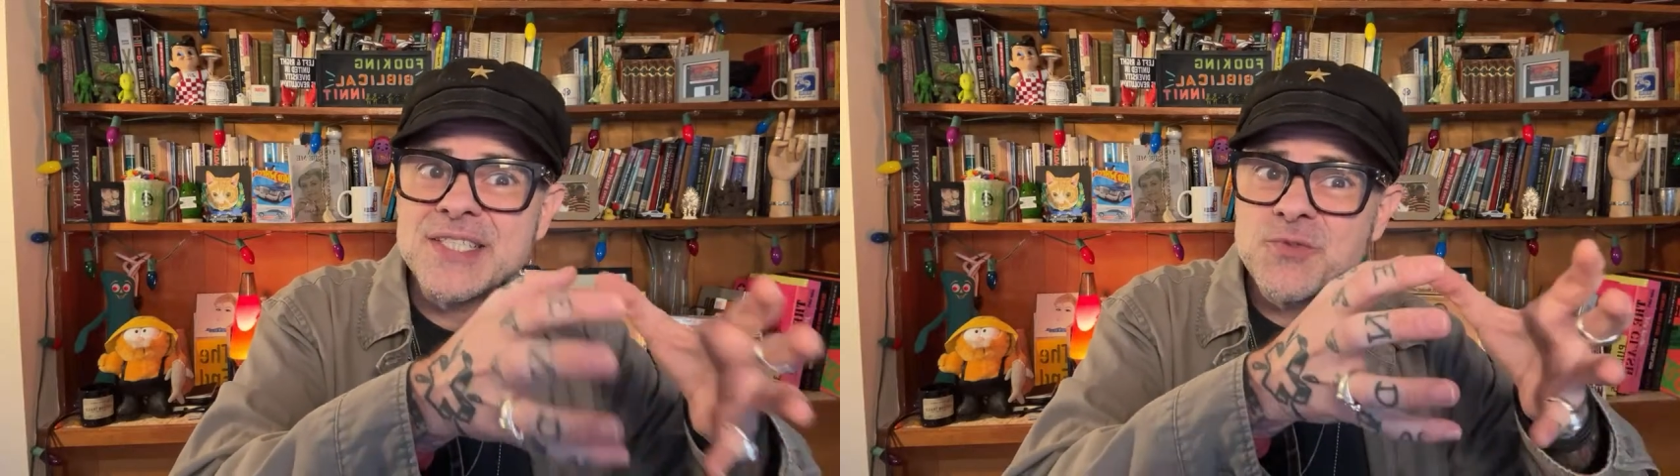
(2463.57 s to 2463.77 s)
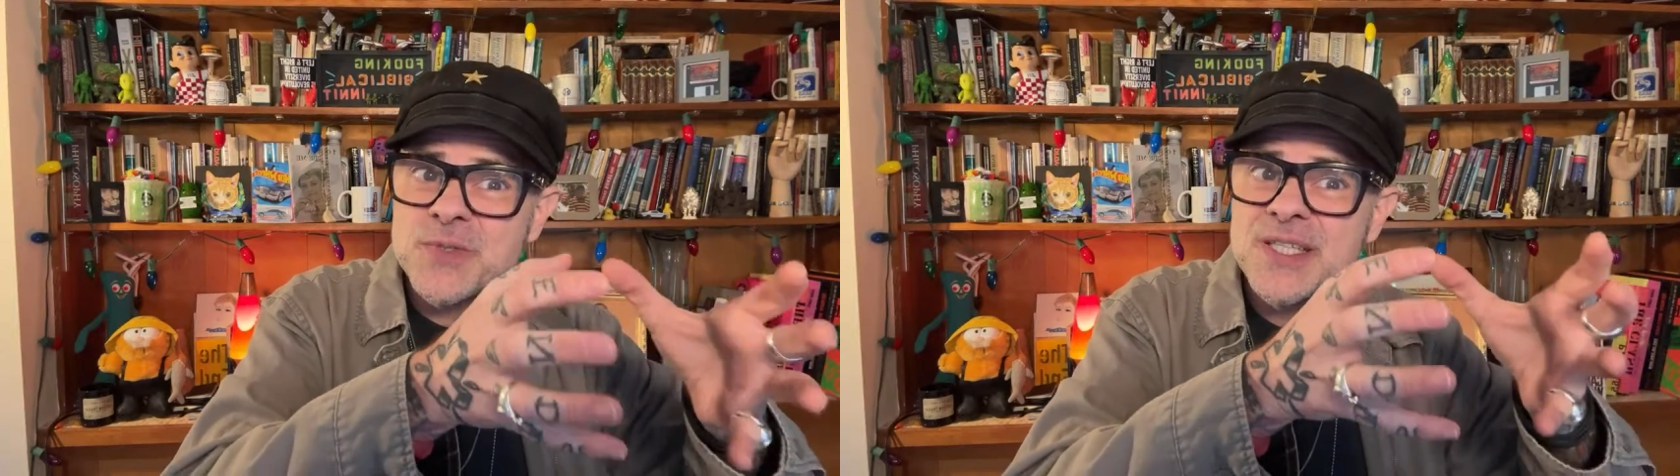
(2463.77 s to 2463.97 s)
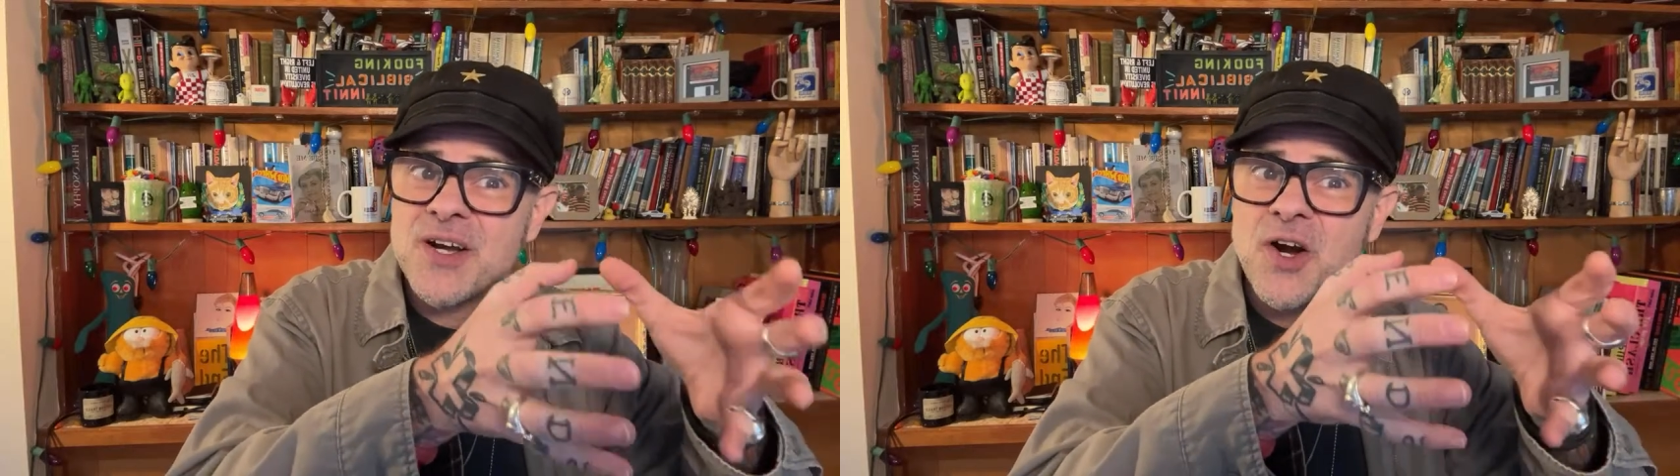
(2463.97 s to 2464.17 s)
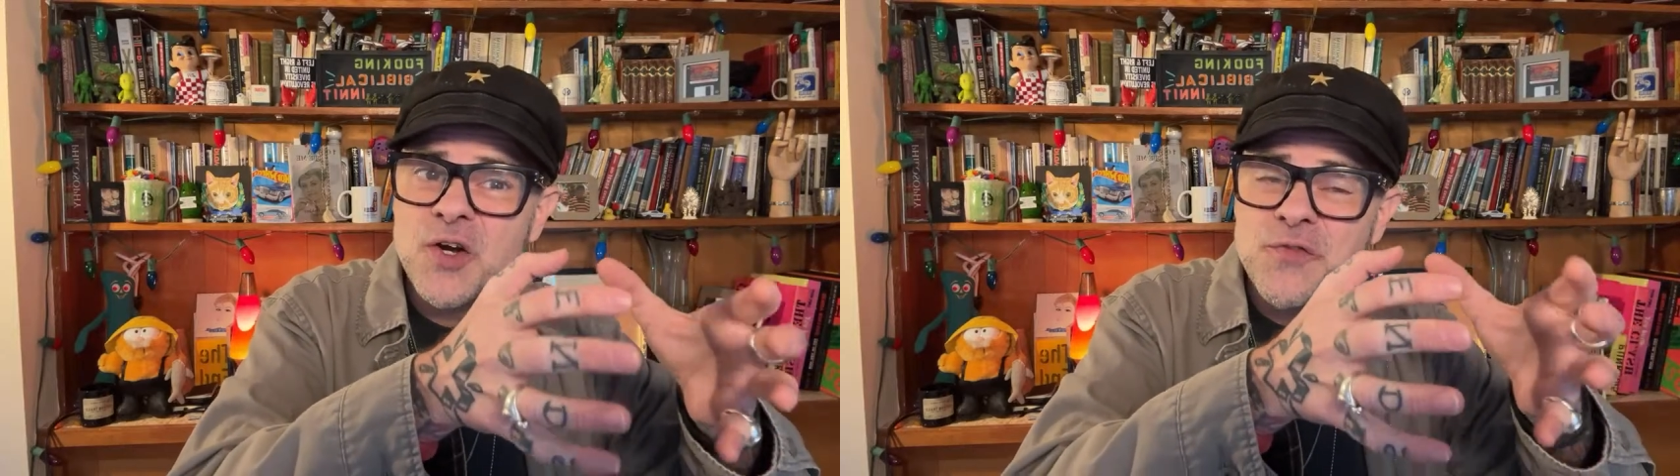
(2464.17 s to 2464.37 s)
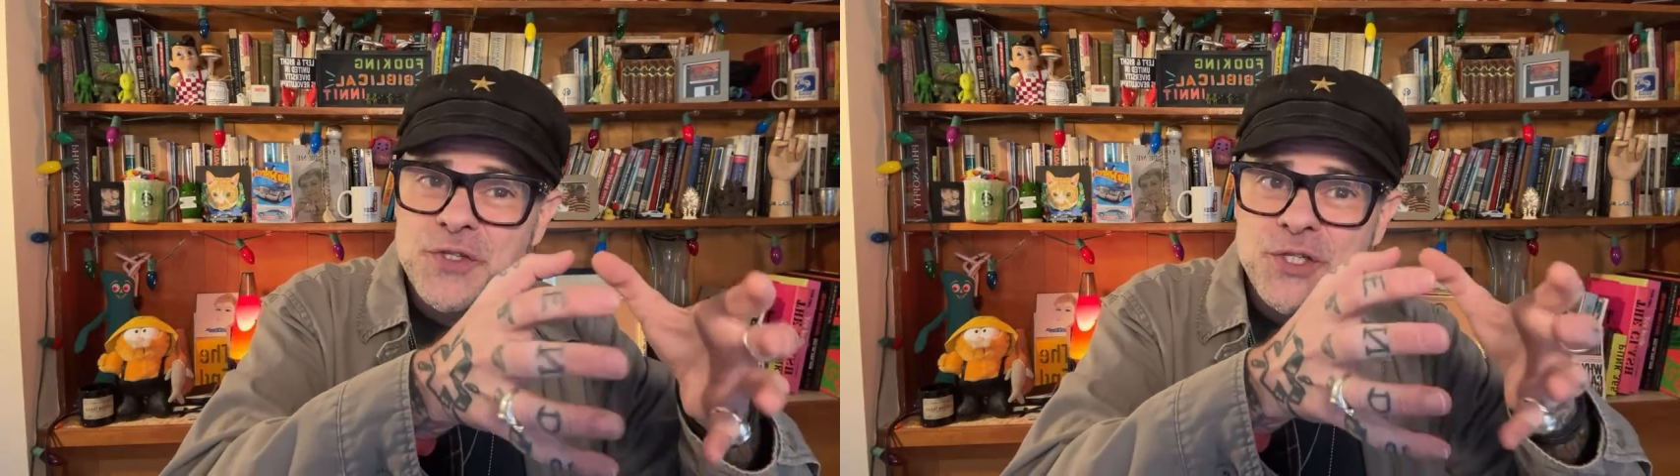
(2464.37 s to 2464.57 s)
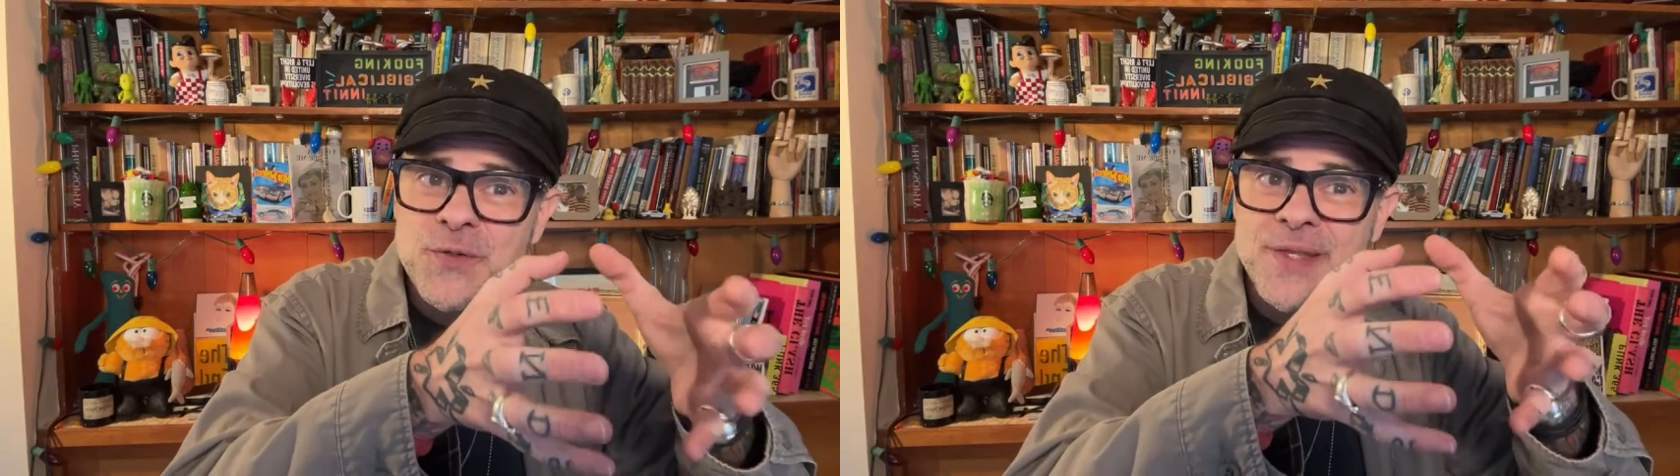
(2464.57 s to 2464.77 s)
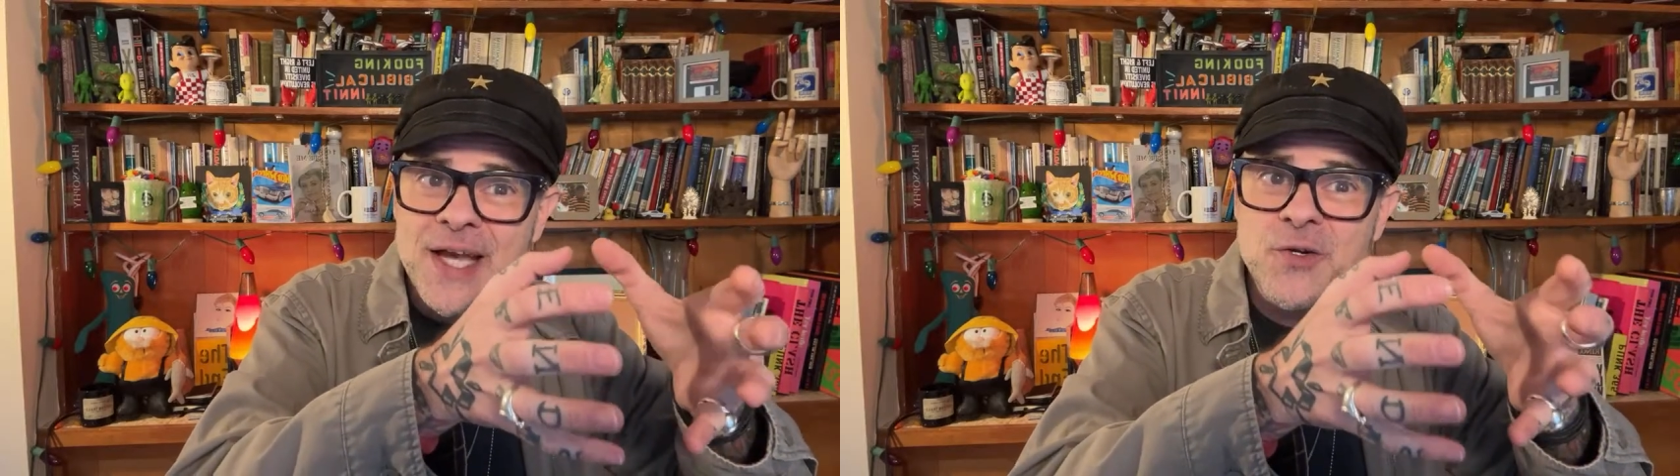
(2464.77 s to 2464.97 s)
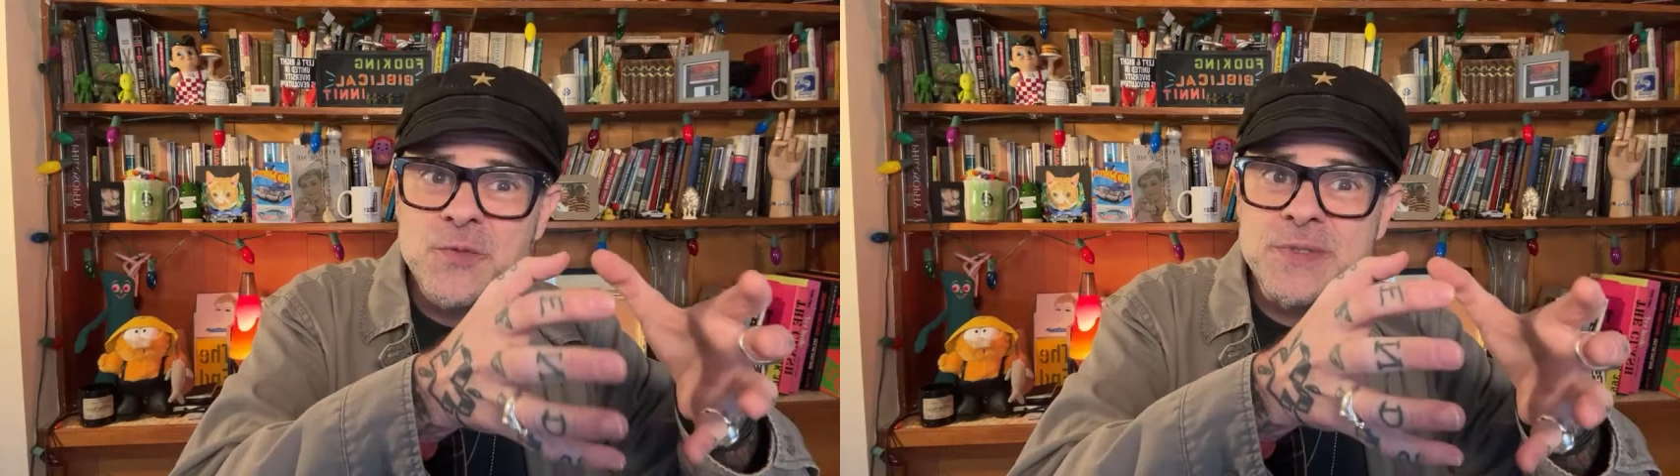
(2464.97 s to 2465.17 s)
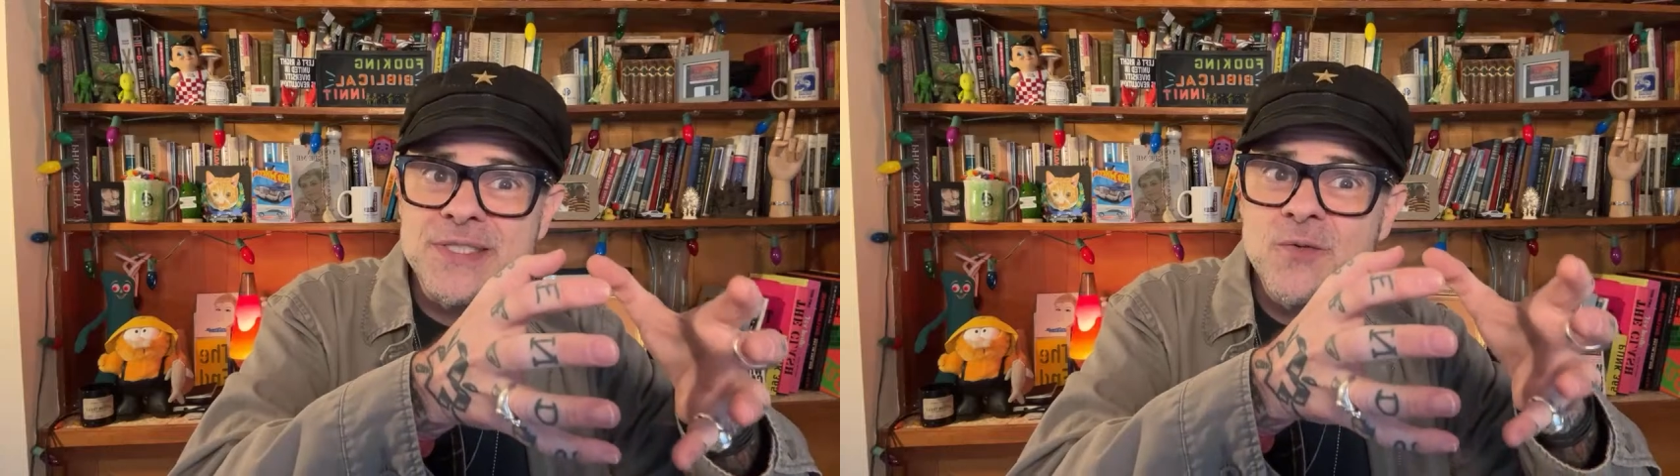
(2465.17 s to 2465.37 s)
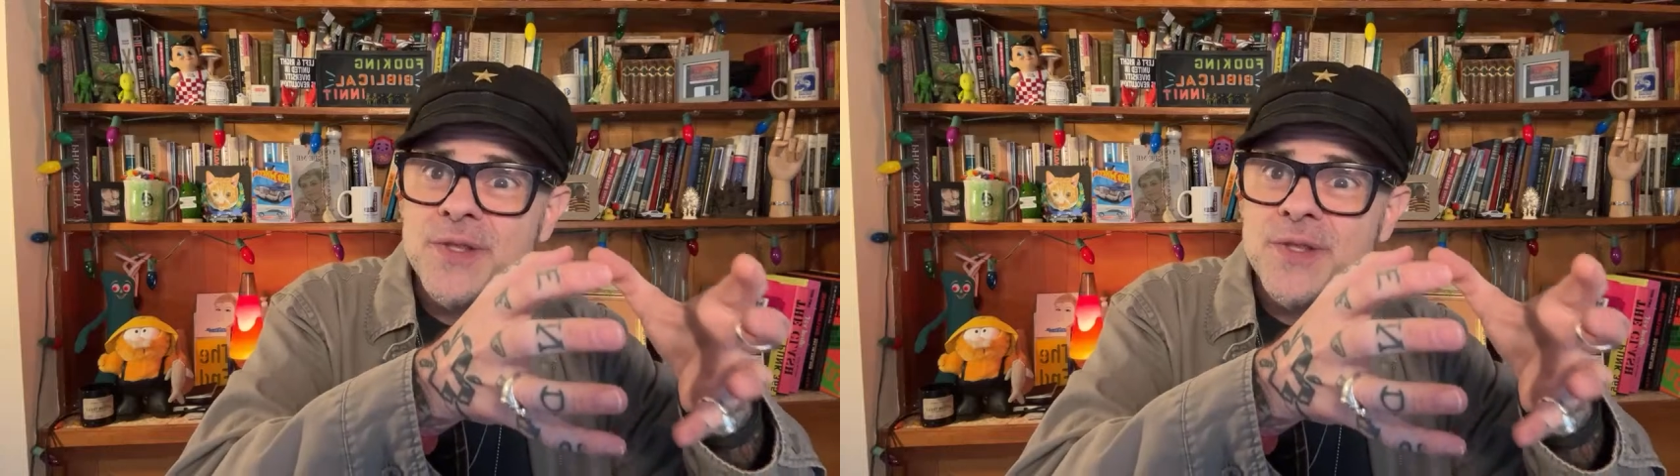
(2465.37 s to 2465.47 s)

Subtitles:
it's really hard for you in that group to say,